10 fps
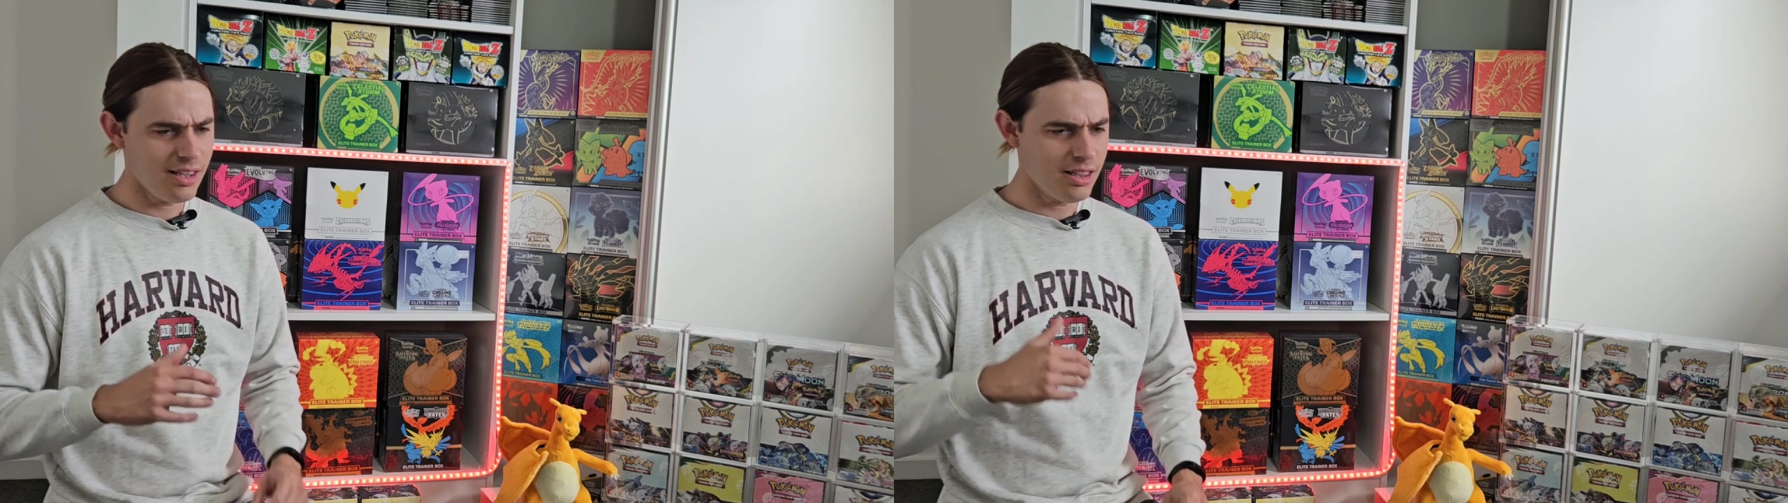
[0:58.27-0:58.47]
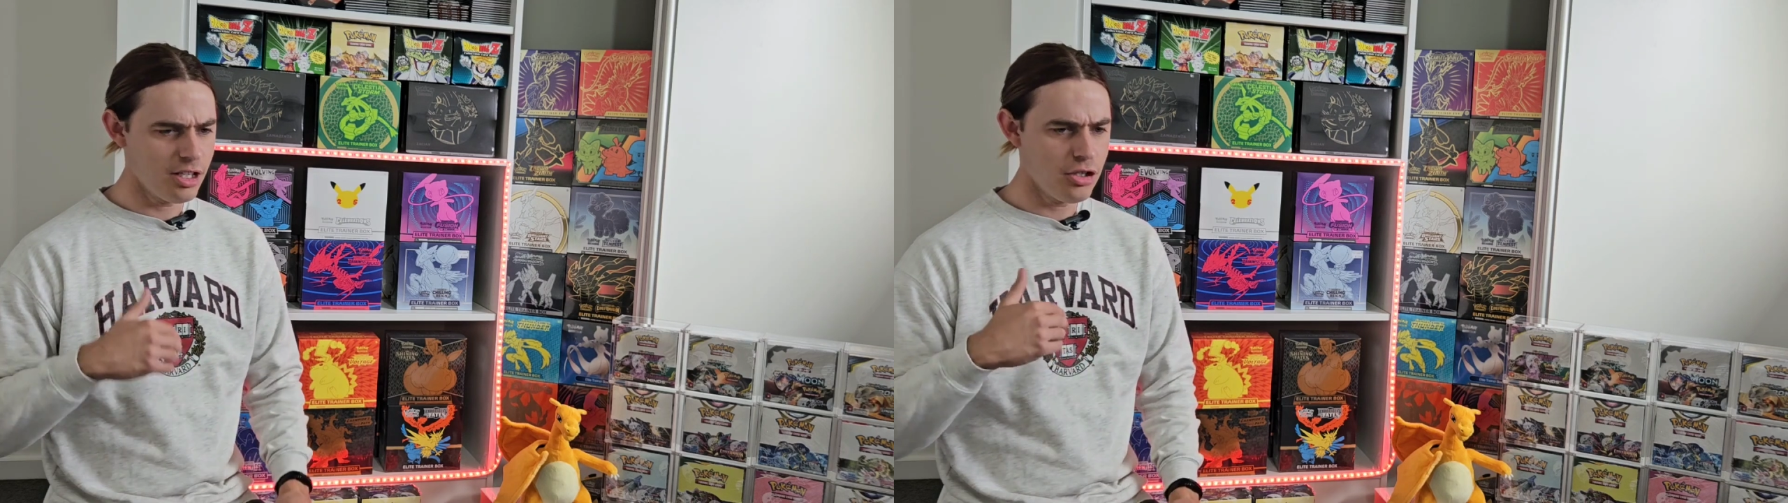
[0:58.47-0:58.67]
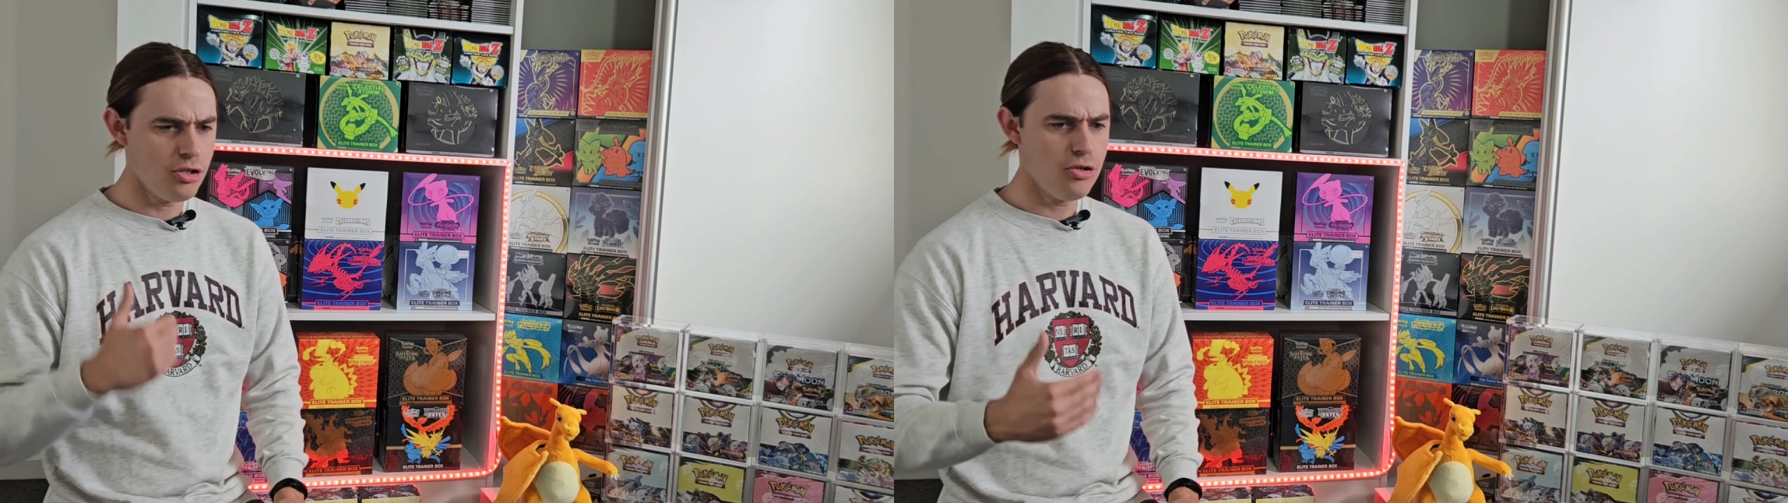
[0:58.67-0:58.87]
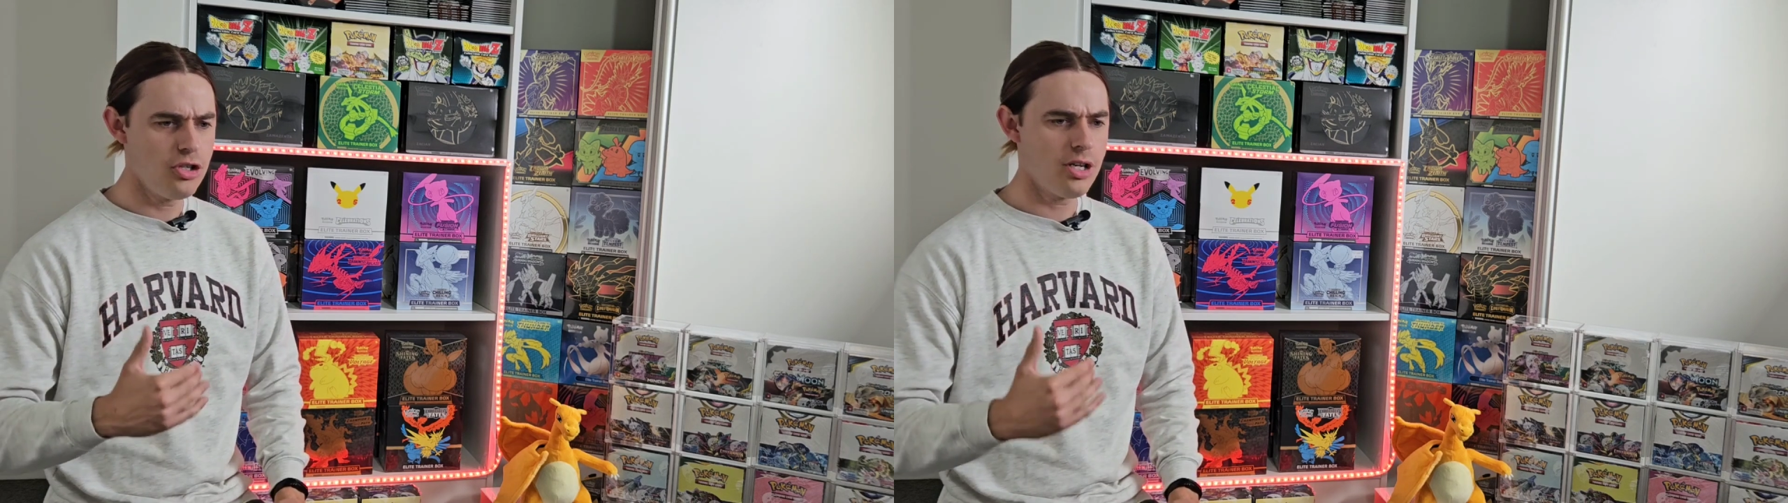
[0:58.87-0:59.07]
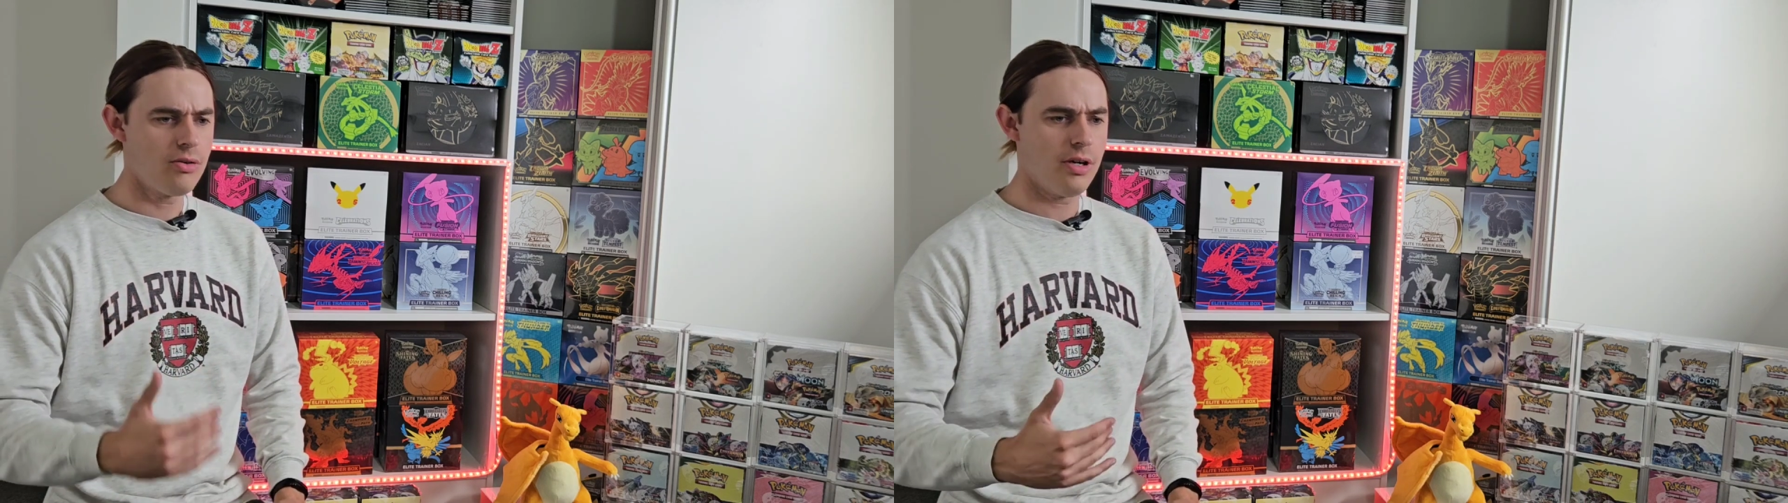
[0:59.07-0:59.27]
the new
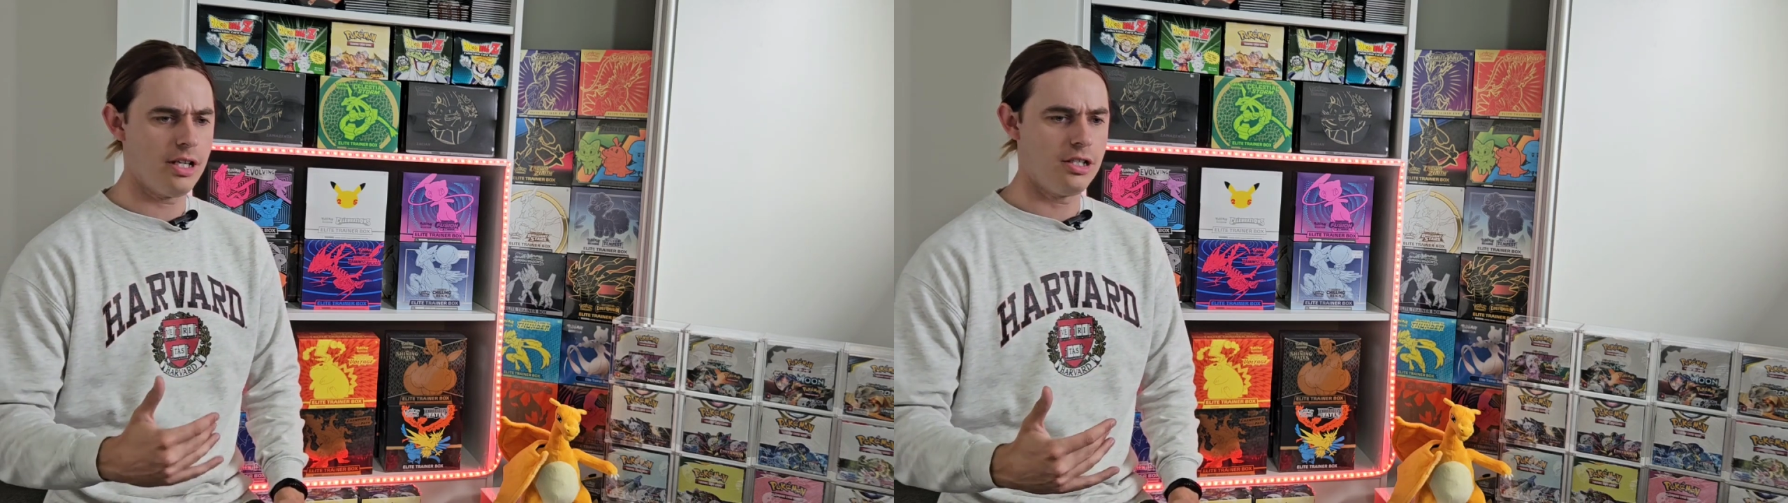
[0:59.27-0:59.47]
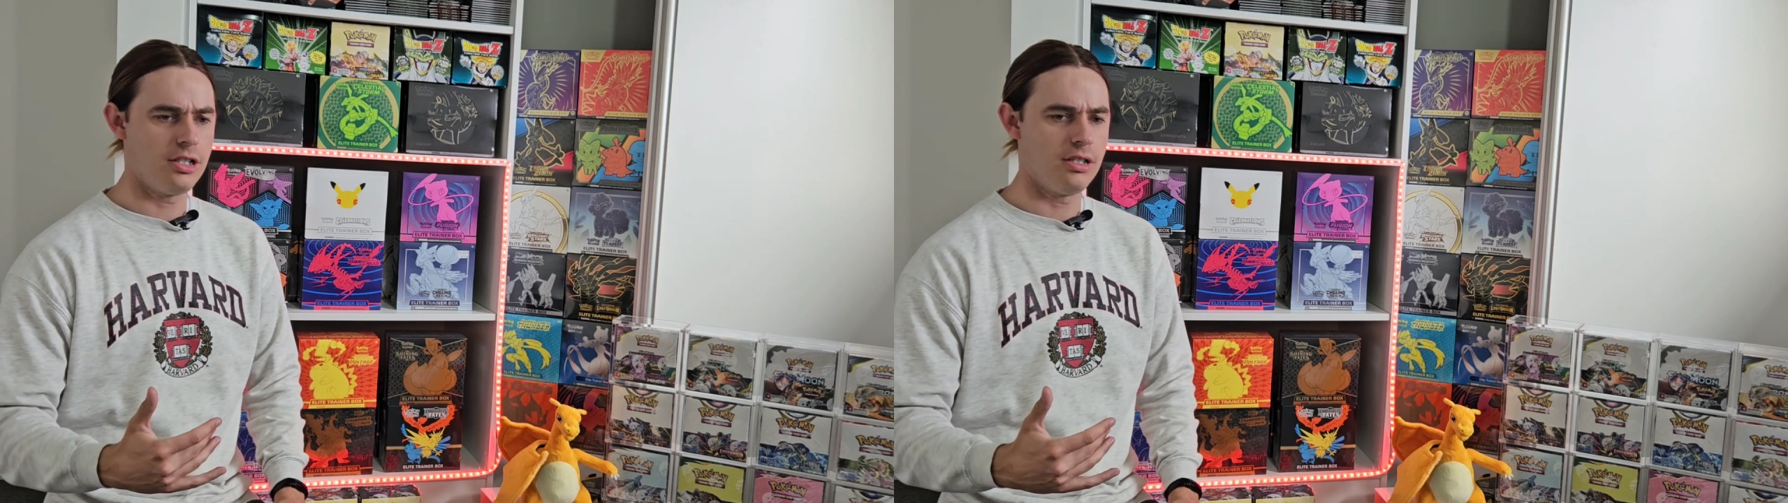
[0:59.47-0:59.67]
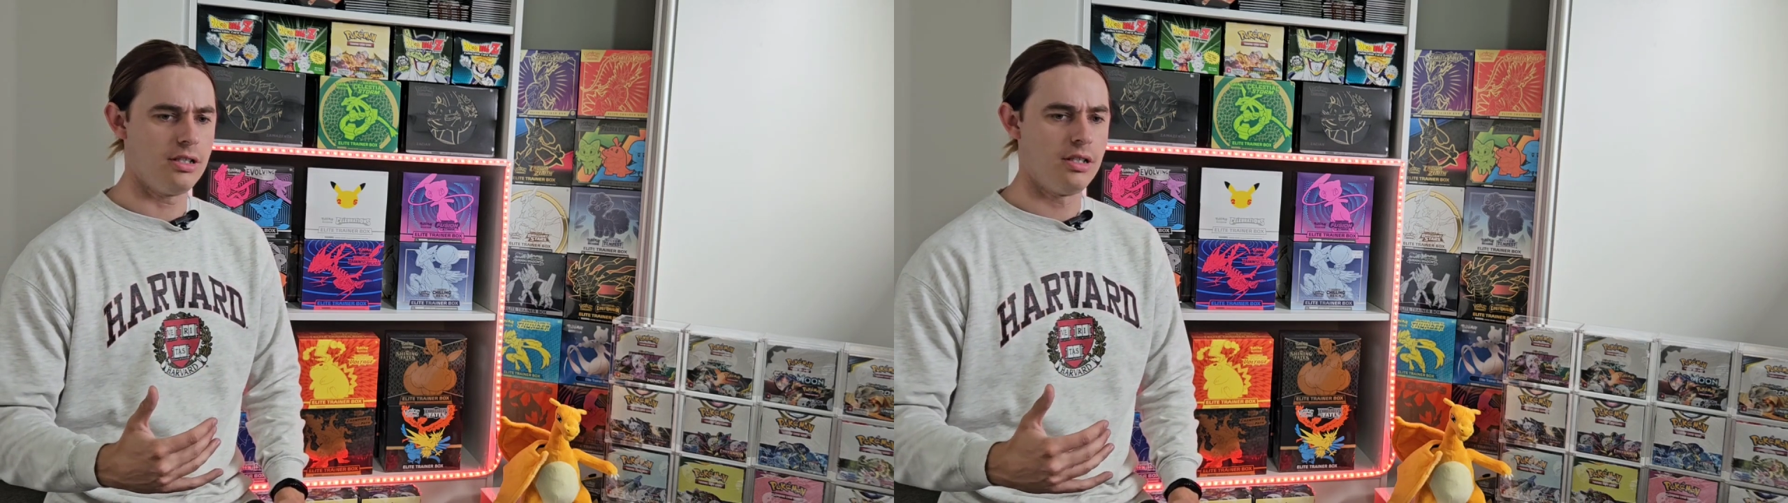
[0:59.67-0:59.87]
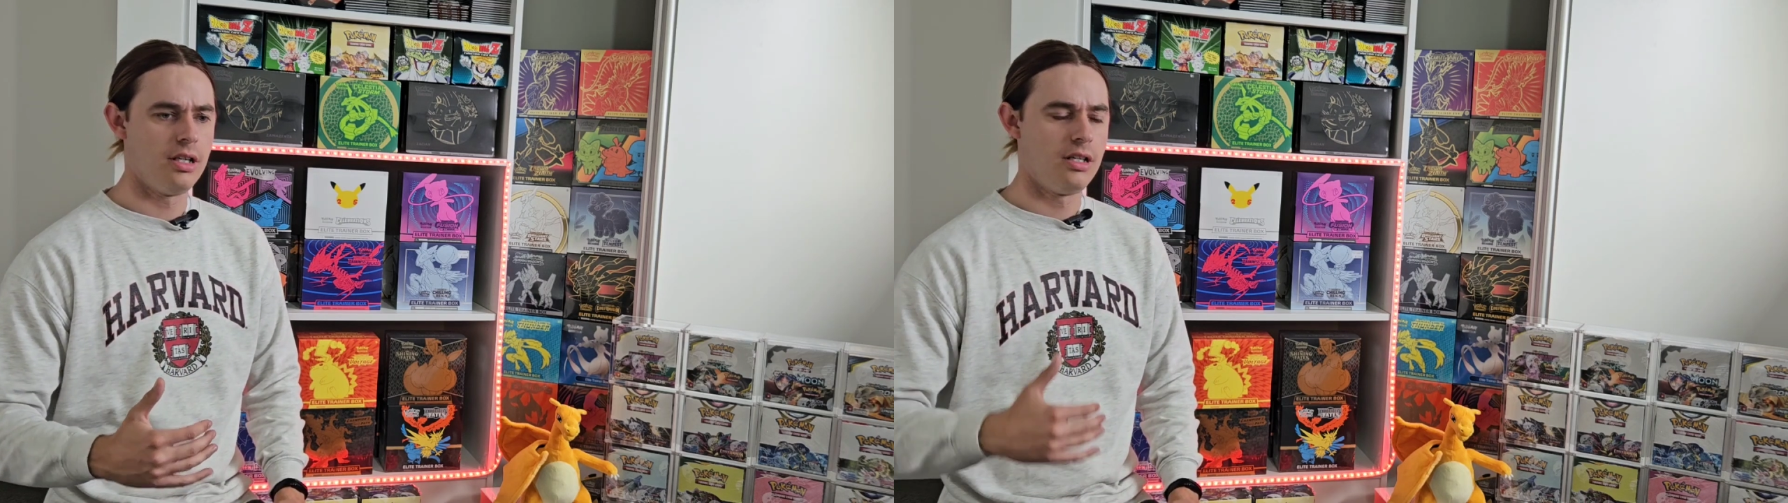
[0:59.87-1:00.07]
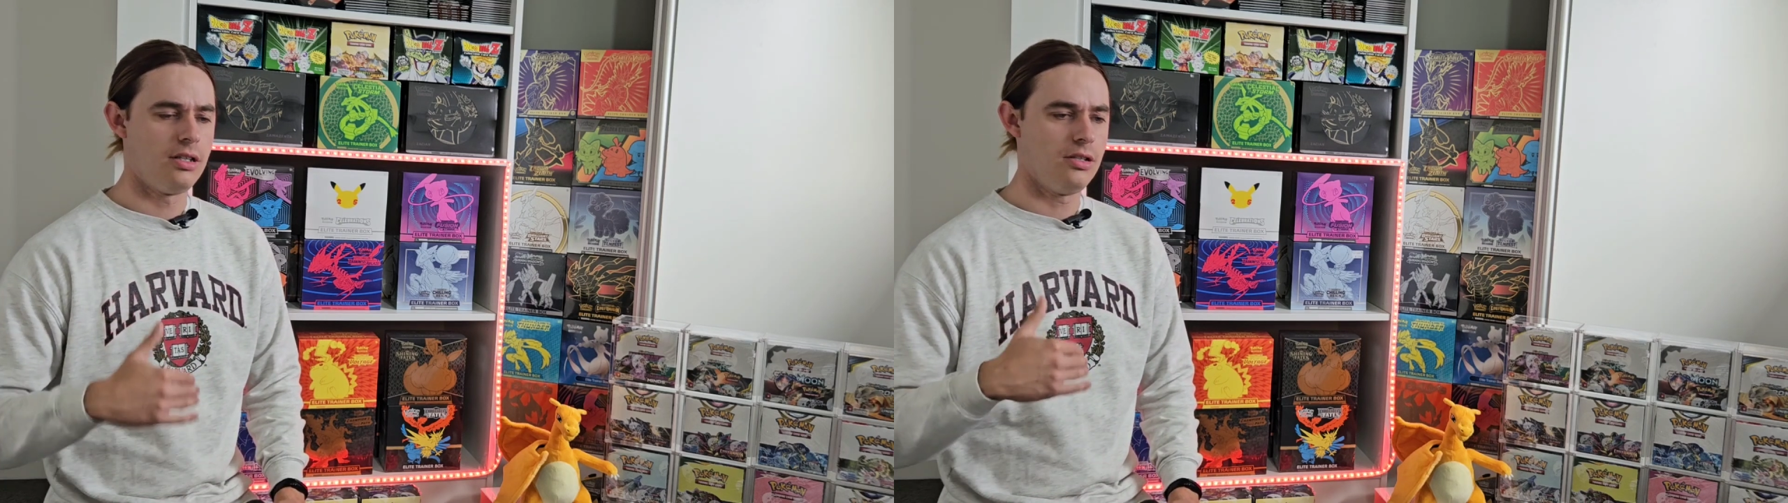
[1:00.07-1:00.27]
generation,
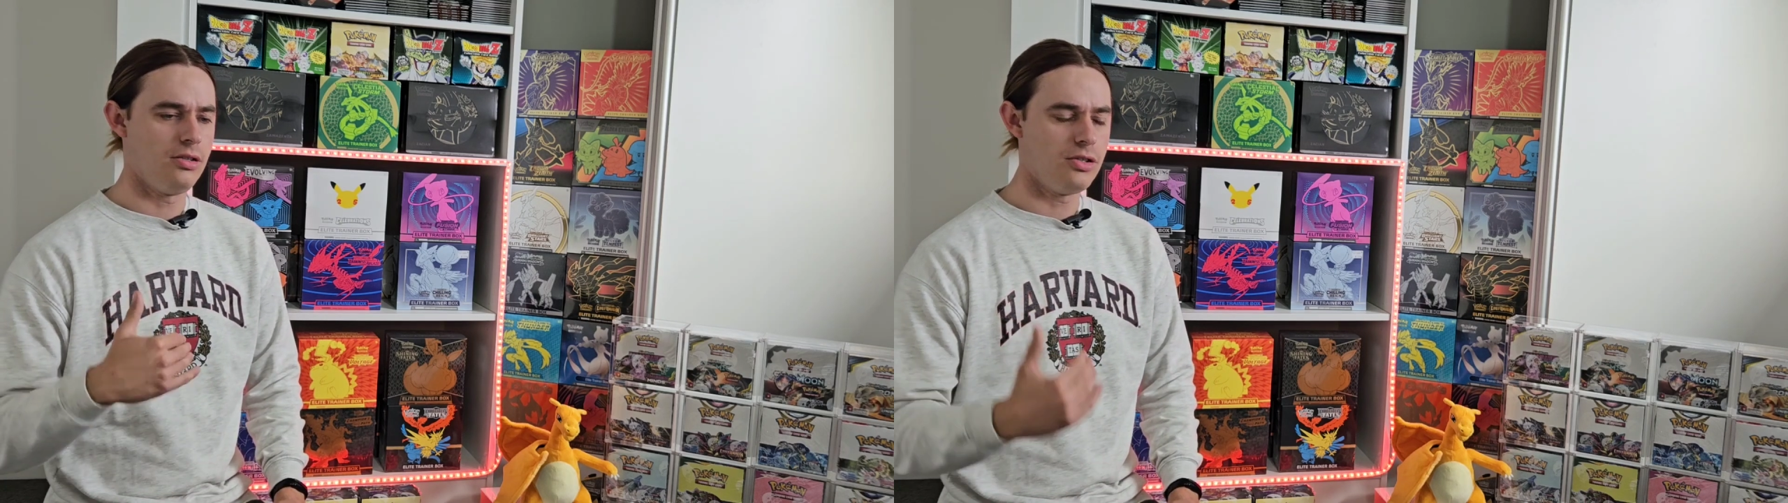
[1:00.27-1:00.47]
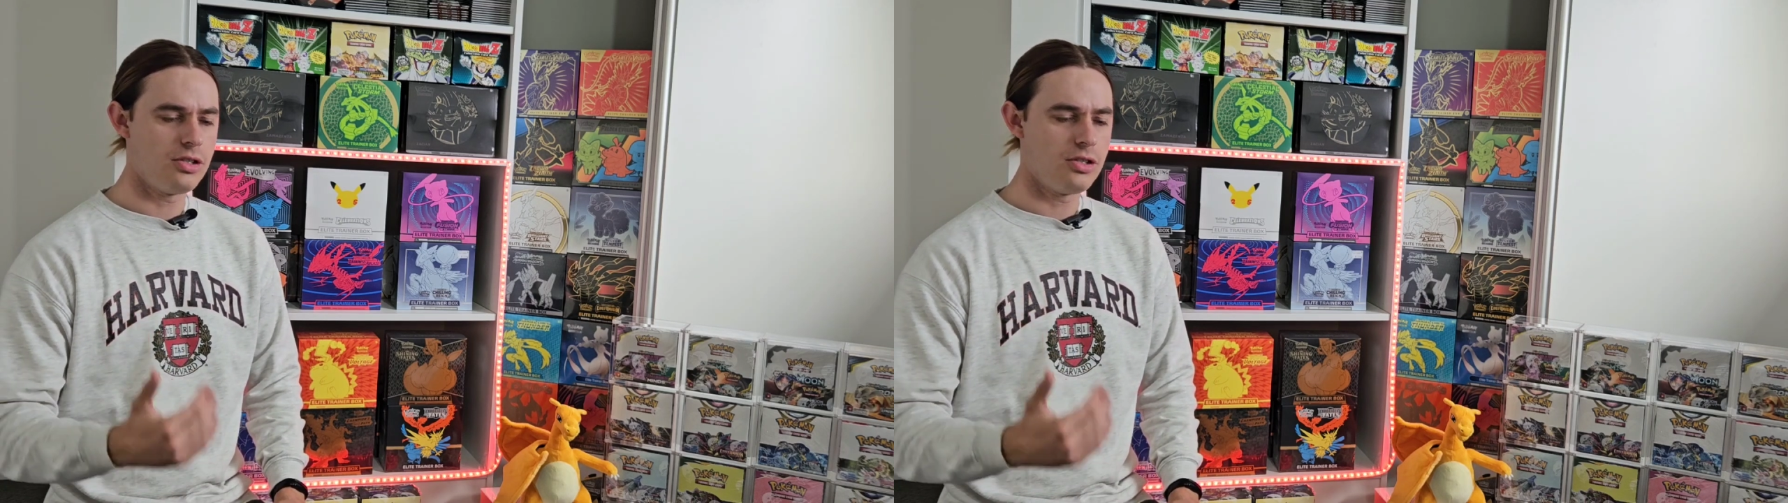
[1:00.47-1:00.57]
the new